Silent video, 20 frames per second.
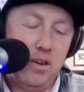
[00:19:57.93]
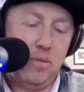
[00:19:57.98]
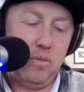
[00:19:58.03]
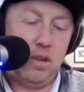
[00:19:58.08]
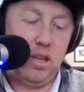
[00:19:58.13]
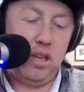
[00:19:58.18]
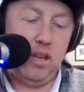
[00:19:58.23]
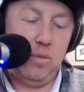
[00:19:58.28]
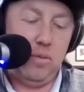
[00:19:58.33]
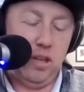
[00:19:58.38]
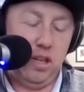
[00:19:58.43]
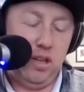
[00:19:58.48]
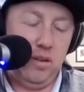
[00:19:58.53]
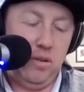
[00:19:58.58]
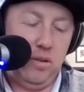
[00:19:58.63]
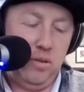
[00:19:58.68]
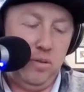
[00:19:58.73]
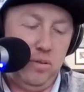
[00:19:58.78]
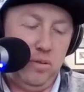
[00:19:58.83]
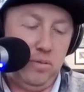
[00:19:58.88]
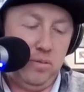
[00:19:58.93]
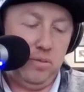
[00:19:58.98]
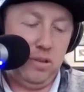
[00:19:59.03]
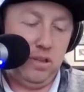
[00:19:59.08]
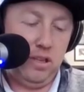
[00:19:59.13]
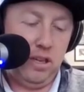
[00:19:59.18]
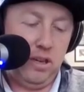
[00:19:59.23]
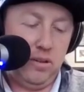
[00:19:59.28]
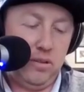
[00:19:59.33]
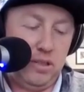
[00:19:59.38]
when you
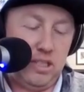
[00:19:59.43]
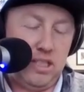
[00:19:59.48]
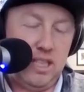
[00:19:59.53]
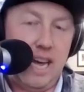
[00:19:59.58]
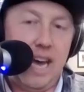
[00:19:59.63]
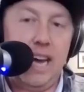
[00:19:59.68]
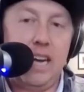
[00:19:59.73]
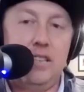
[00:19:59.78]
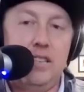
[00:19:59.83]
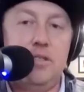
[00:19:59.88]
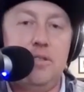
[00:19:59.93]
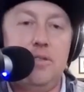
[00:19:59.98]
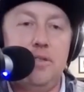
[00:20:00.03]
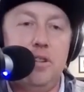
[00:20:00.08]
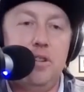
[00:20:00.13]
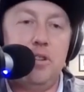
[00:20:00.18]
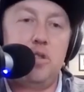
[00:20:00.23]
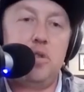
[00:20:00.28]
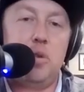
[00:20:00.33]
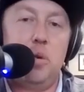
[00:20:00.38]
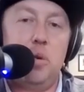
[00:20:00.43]
snagged your first